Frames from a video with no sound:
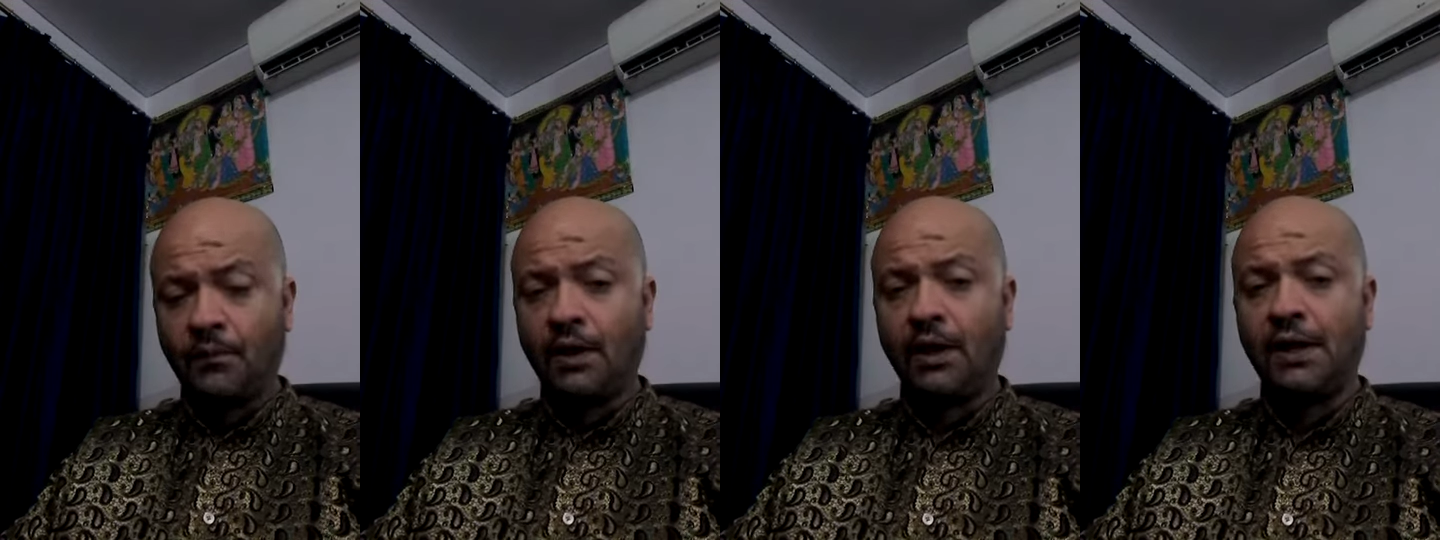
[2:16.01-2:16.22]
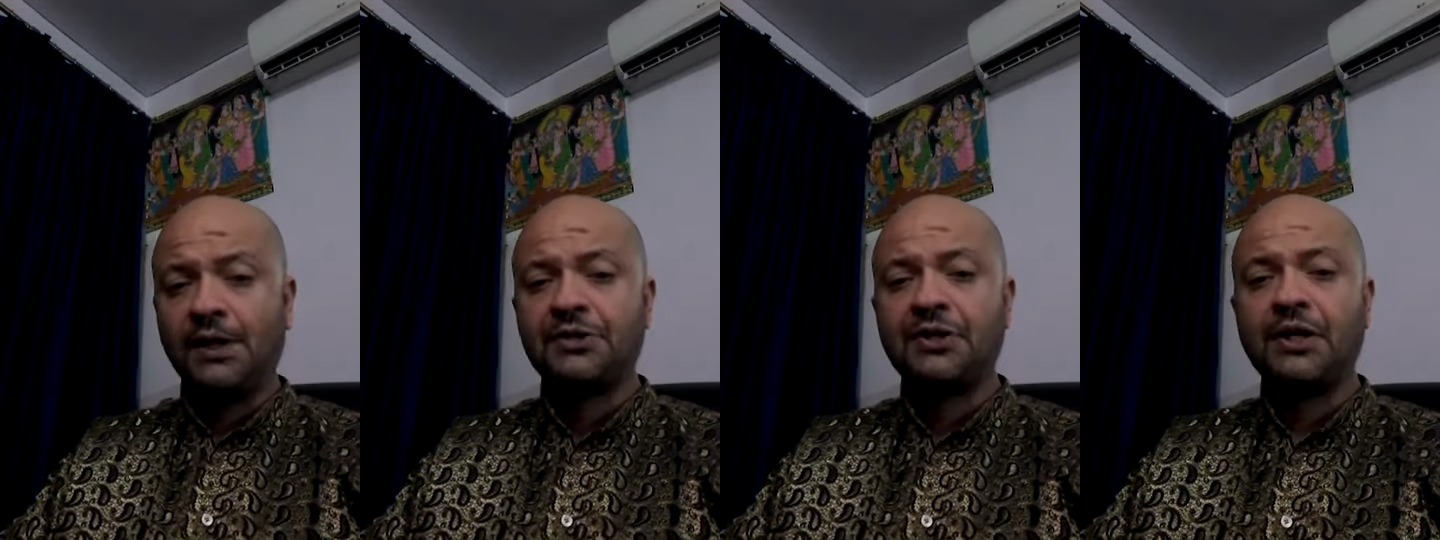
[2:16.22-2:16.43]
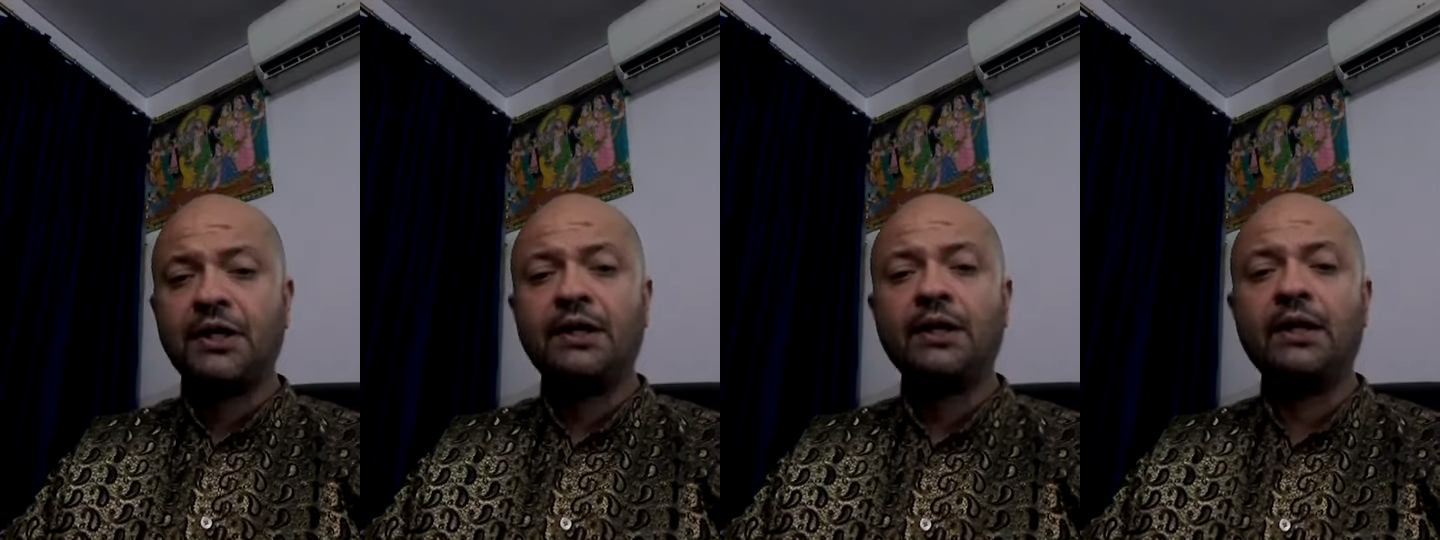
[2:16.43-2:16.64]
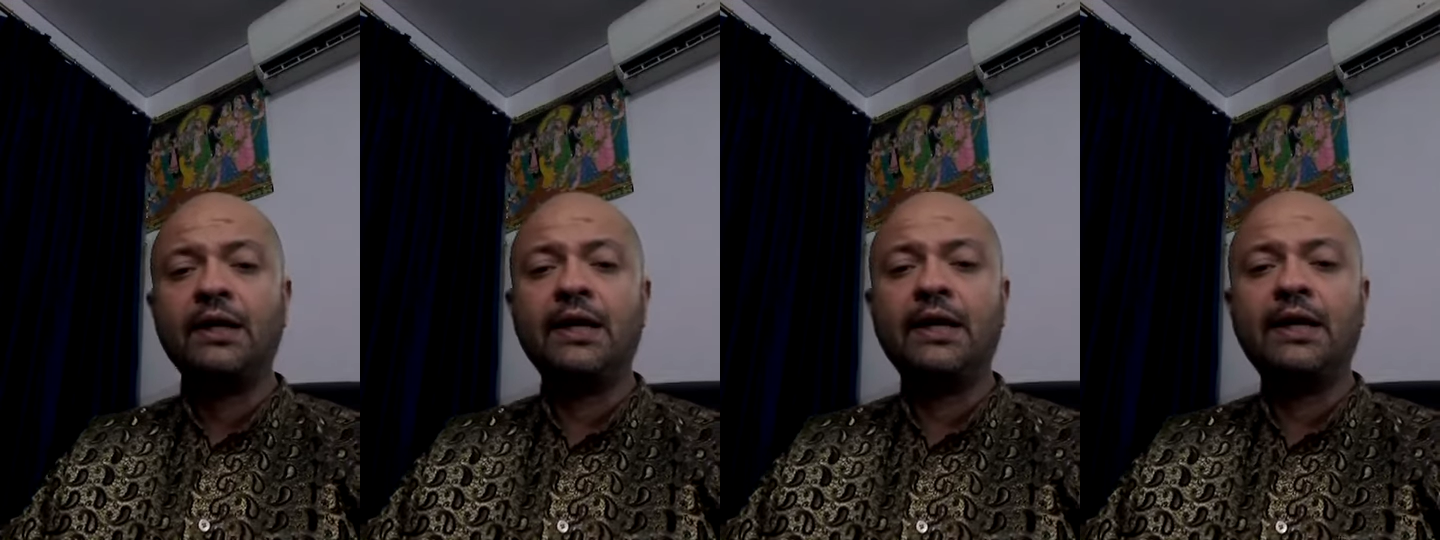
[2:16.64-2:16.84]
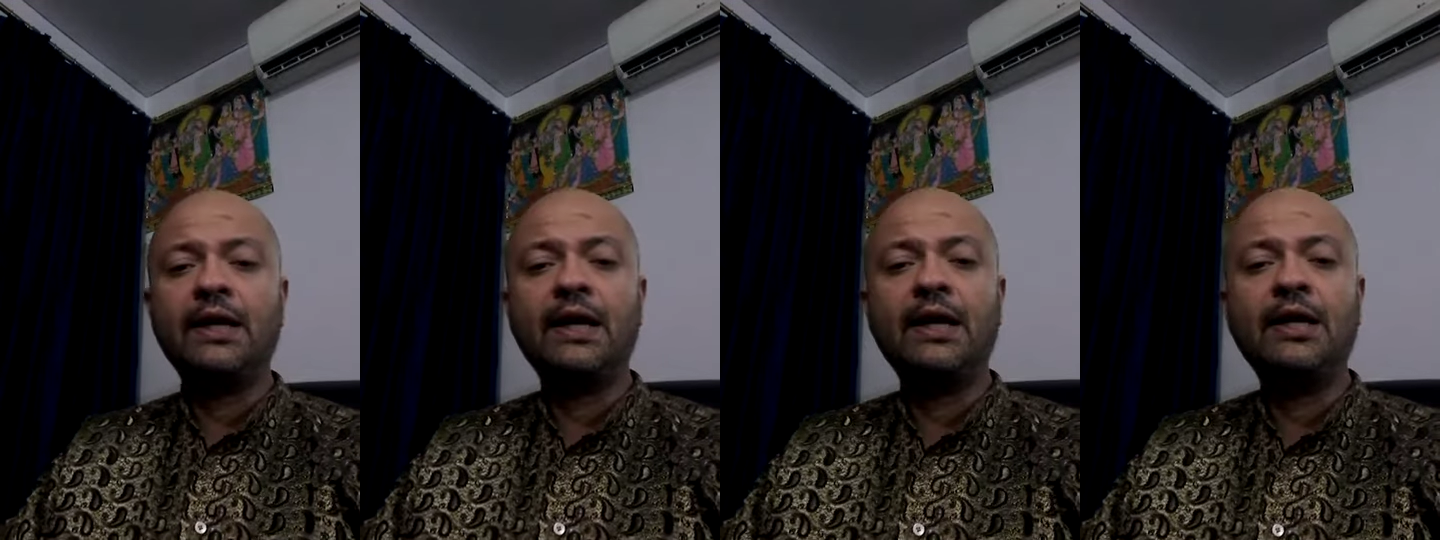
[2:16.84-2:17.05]
I
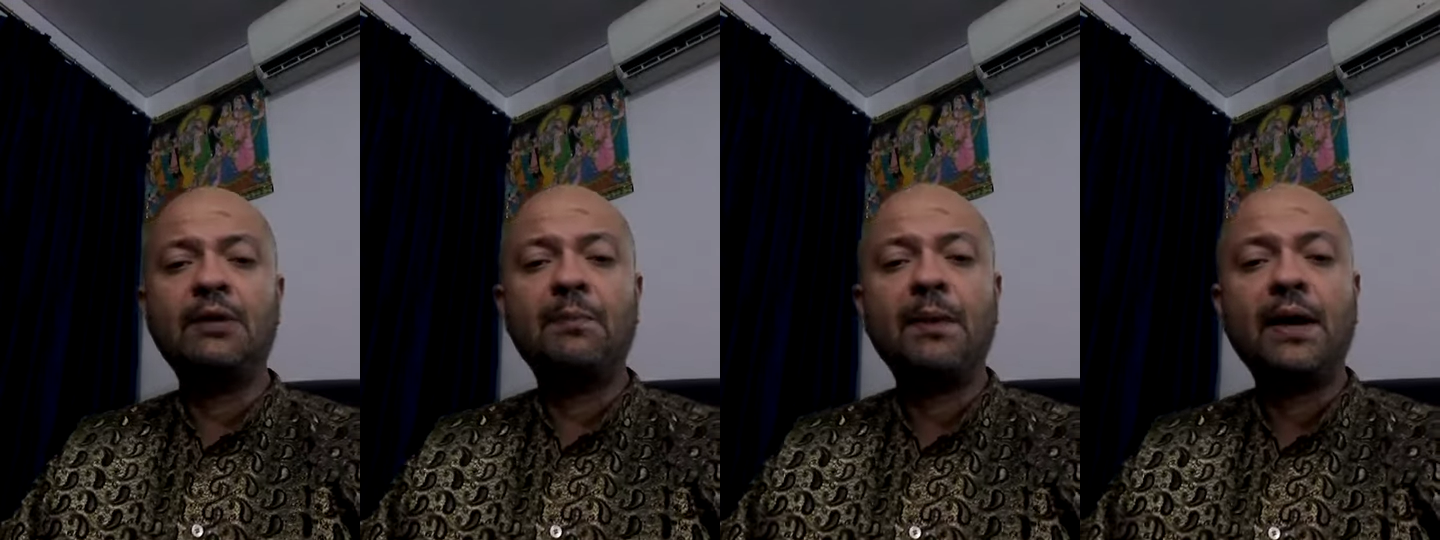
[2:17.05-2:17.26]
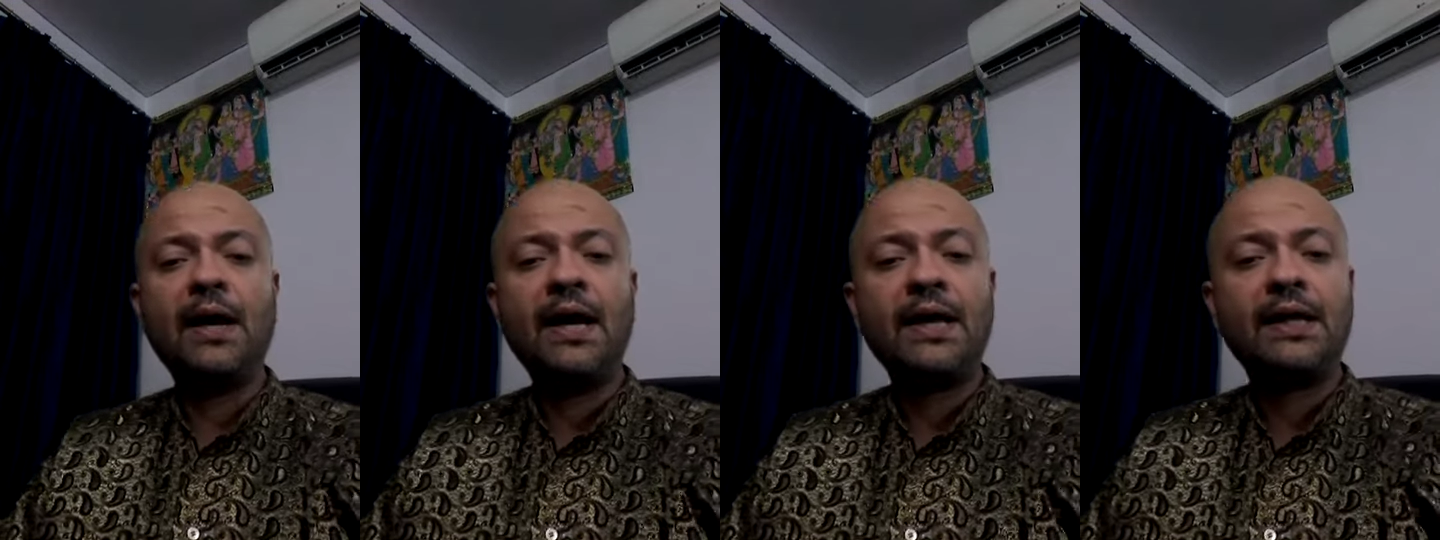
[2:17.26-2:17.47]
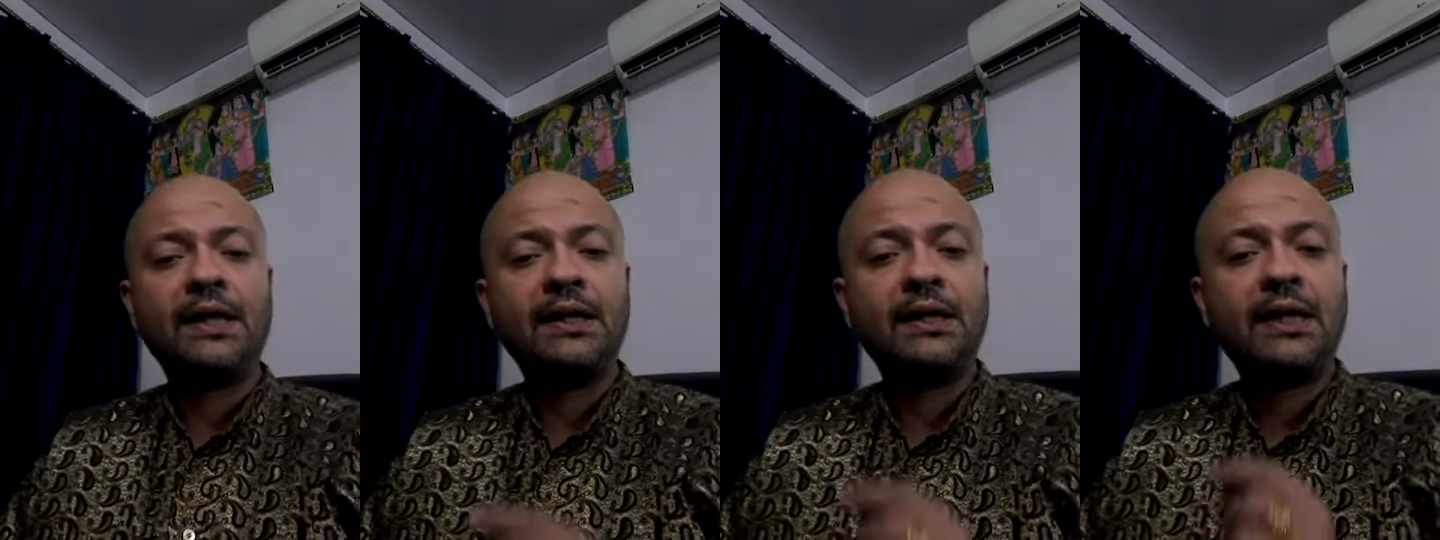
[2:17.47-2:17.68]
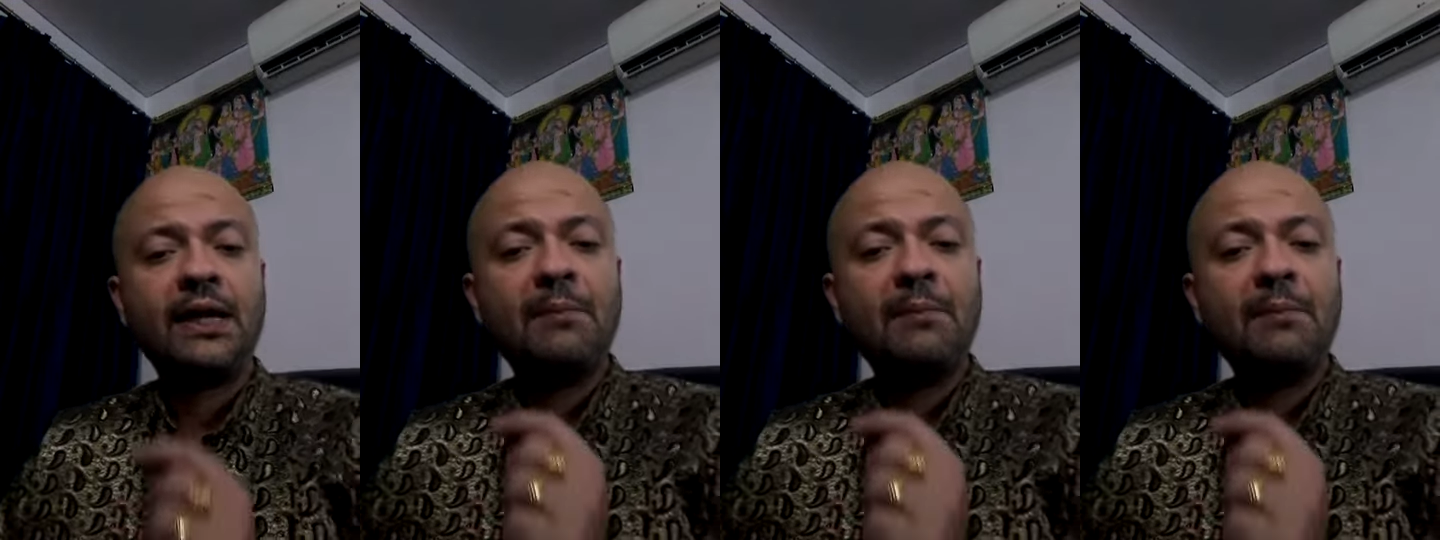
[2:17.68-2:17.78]
gently inhaled back and